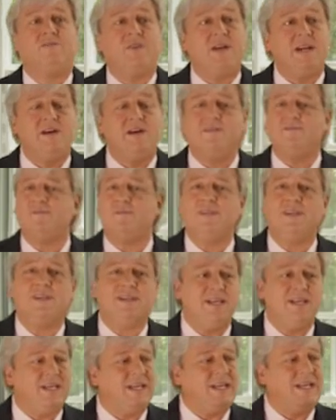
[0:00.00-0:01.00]
Fear
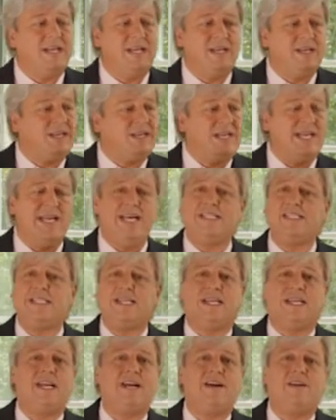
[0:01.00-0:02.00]
eats
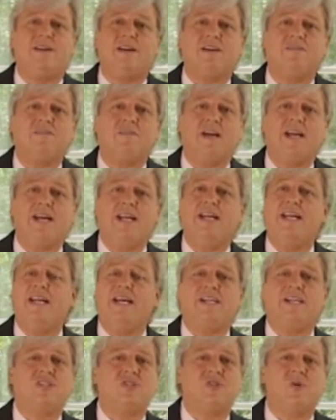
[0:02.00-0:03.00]
at a caregiver, and it
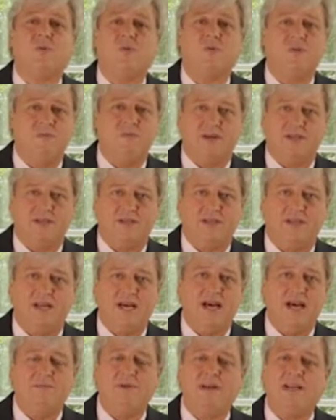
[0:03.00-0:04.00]
has torment.
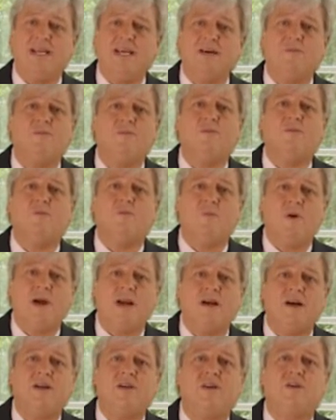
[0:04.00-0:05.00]
I mean, it will
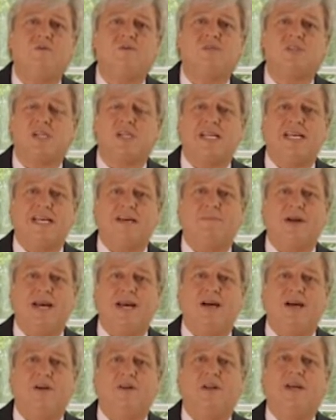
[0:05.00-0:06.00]
wear you slam
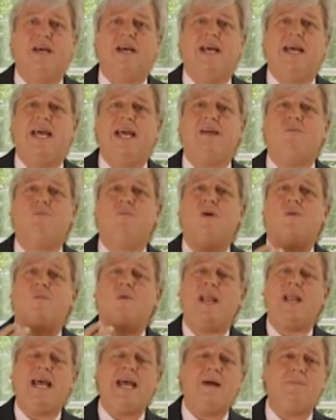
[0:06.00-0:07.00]
out. And
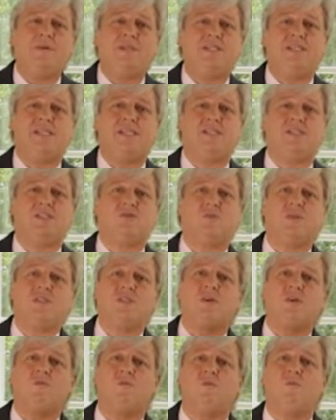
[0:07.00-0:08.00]
what happens is we
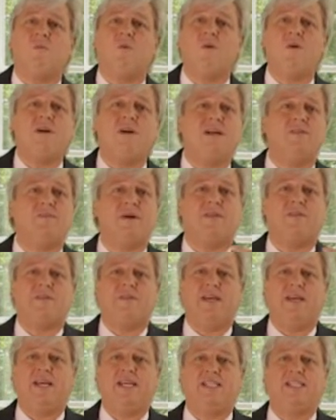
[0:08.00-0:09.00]
start worrying about
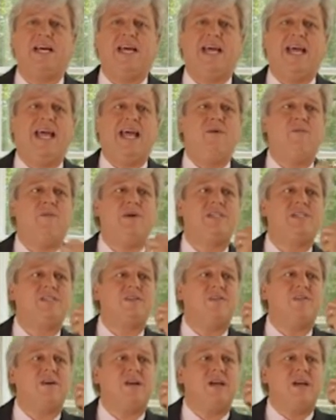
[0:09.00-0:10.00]
things, and we
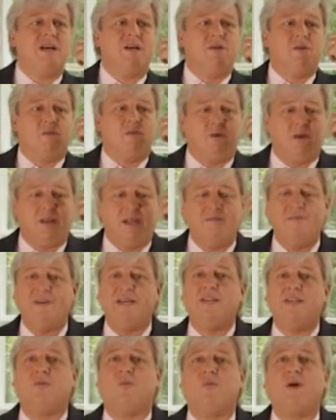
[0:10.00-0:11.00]
start living
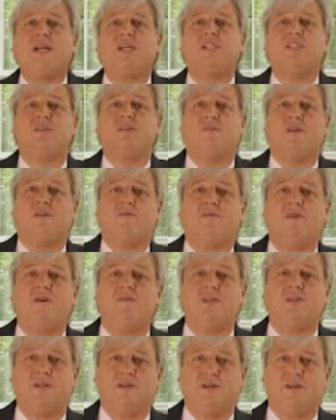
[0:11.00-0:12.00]
in the wreckage of our
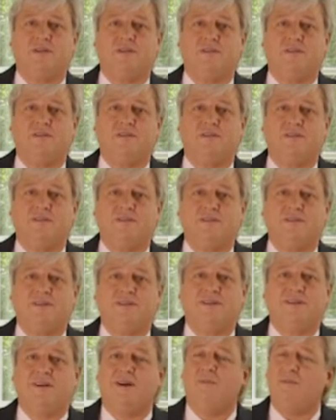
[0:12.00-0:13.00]
future.
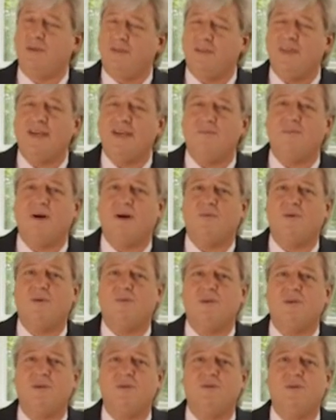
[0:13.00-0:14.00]
I mean, think about
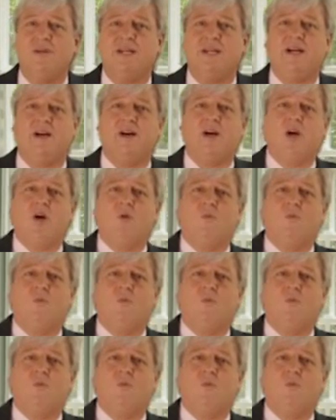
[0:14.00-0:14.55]
what we're doing here.